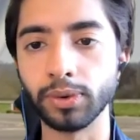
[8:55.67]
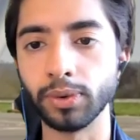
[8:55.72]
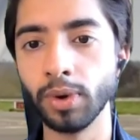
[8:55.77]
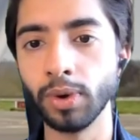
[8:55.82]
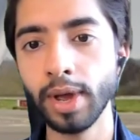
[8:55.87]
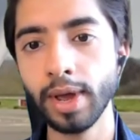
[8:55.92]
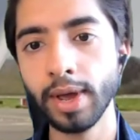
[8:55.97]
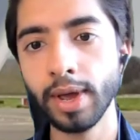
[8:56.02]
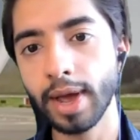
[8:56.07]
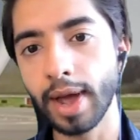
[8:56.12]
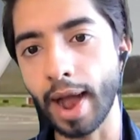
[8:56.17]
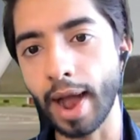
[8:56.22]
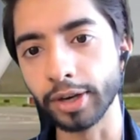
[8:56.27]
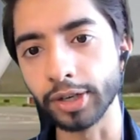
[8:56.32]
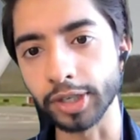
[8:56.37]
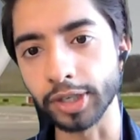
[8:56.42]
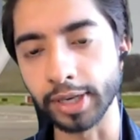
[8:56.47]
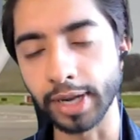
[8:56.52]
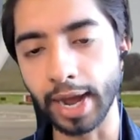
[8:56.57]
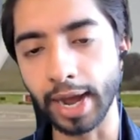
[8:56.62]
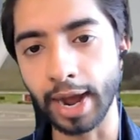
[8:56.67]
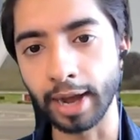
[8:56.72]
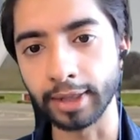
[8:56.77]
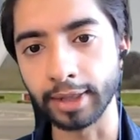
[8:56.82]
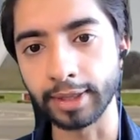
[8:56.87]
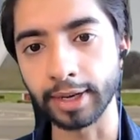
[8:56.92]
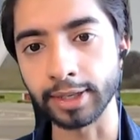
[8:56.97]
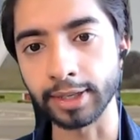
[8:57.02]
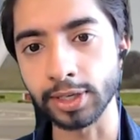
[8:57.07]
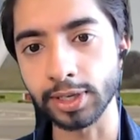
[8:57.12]
to actually
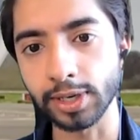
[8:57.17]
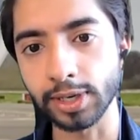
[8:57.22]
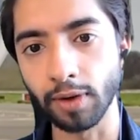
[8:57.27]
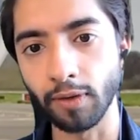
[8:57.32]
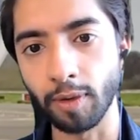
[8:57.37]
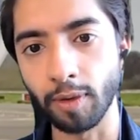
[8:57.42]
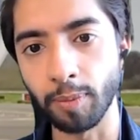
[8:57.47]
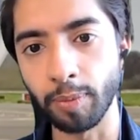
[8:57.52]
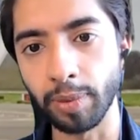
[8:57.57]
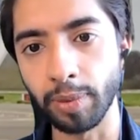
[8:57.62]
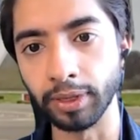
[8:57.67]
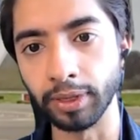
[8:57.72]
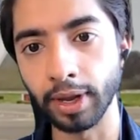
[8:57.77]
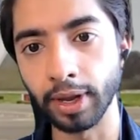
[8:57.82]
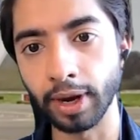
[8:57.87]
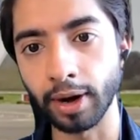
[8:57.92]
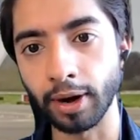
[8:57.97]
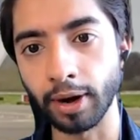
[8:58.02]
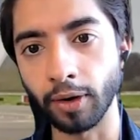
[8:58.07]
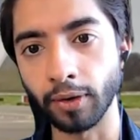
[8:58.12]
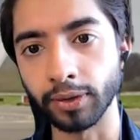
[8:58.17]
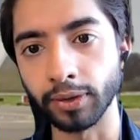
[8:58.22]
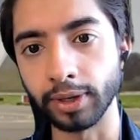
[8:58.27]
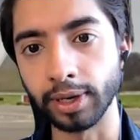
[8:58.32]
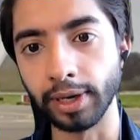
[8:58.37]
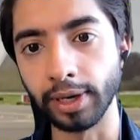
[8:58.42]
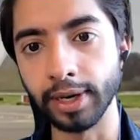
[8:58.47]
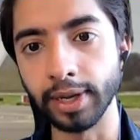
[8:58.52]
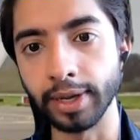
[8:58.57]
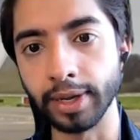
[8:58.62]
add that silver bit there on
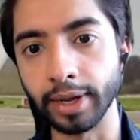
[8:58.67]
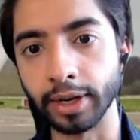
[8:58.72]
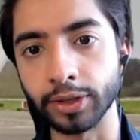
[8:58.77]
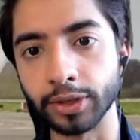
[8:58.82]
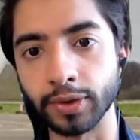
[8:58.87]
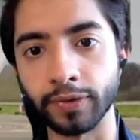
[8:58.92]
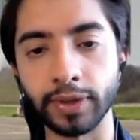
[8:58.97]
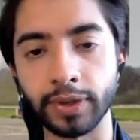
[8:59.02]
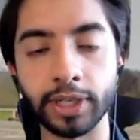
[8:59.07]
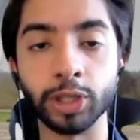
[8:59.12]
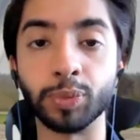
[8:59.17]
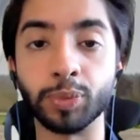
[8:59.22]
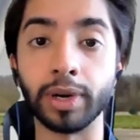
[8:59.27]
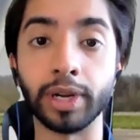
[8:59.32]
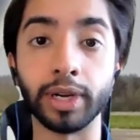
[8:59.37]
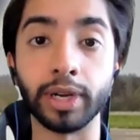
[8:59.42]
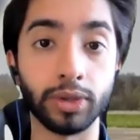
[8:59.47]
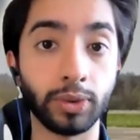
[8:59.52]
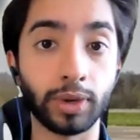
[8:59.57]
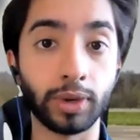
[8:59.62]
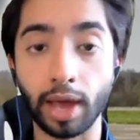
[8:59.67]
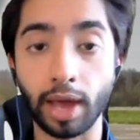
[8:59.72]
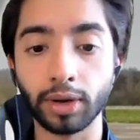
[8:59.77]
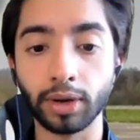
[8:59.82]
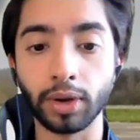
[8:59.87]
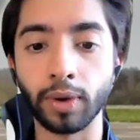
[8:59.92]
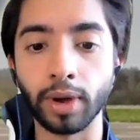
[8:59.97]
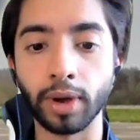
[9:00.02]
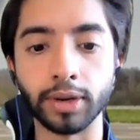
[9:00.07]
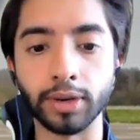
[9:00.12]
the leading edge of each blade, you
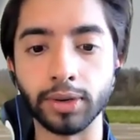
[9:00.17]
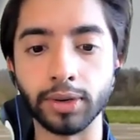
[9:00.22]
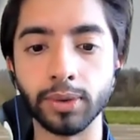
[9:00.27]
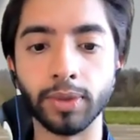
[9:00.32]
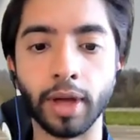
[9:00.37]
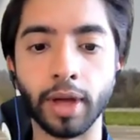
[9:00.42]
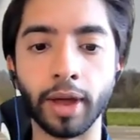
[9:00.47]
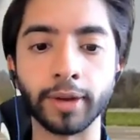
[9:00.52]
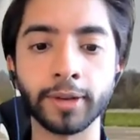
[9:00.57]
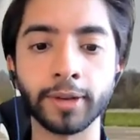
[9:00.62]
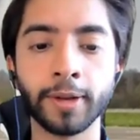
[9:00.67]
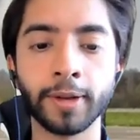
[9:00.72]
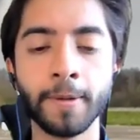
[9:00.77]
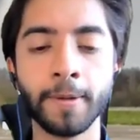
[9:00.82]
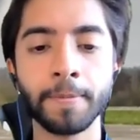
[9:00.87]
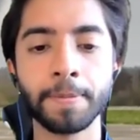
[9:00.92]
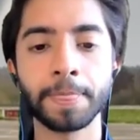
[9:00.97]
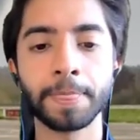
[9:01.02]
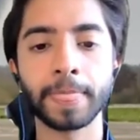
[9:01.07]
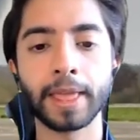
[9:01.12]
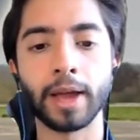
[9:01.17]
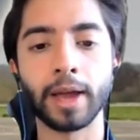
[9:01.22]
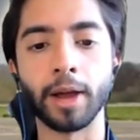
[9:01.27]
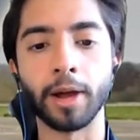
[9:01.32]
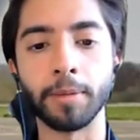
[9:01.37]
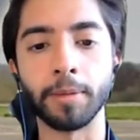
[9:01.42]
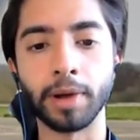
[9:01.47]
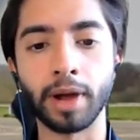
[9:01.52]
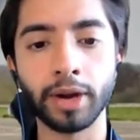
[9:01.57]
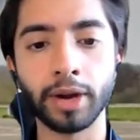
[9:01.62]
can go ahead and do that.
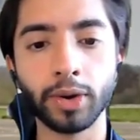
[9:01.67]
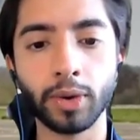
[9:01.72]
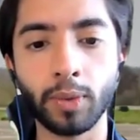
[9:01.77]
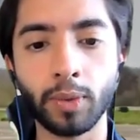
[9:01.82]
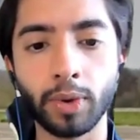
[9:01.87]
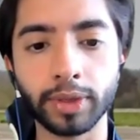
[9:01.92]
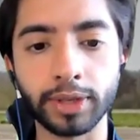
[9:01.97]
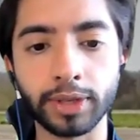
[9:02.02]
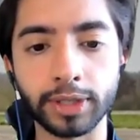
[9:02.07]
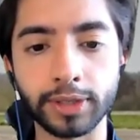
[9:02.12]
But I don't want